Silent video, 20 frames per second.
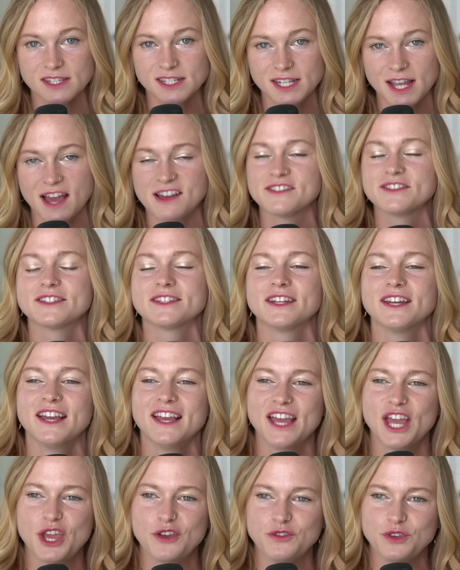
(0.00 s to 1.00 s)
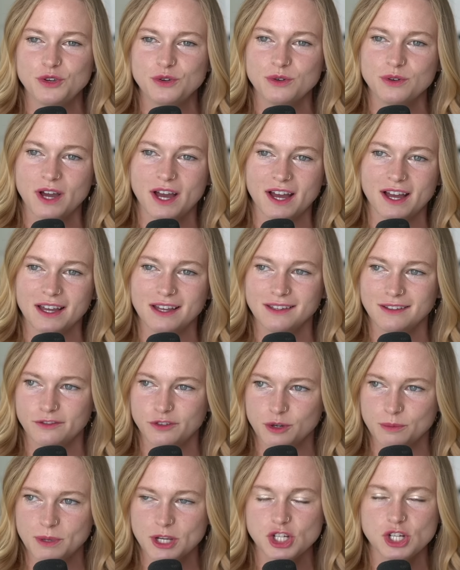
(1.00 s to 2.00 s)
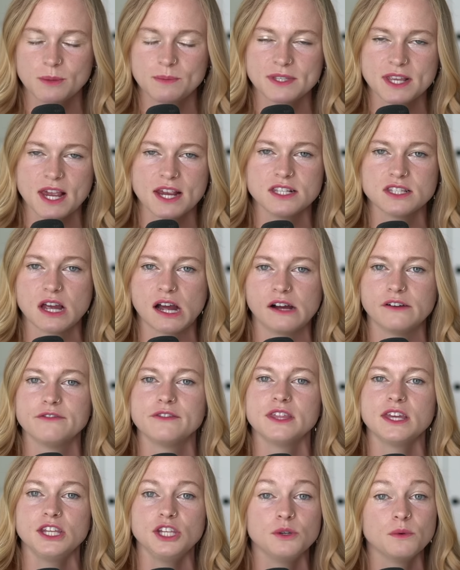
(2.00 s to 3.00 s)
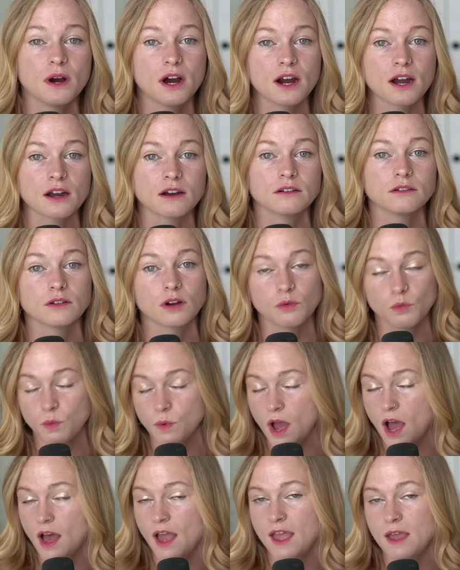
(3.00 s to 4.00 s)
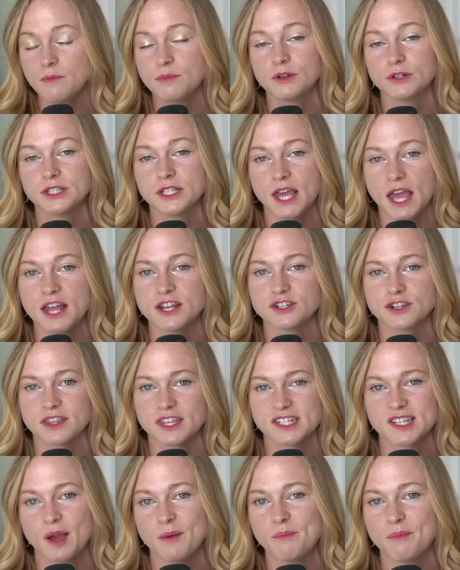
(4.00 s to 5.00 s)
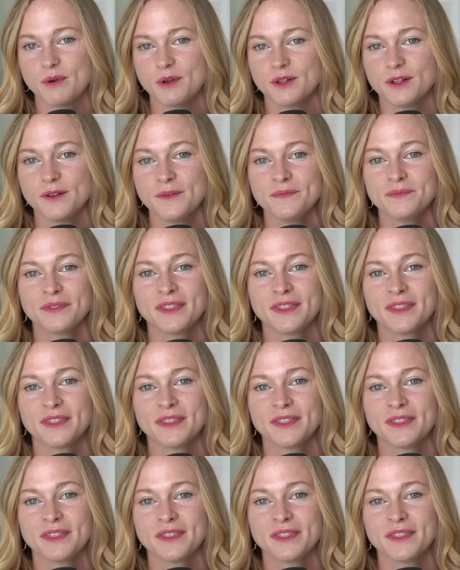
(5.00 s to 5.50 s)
test, if you uh, if your bishop signs off, then you are able to enter the temple.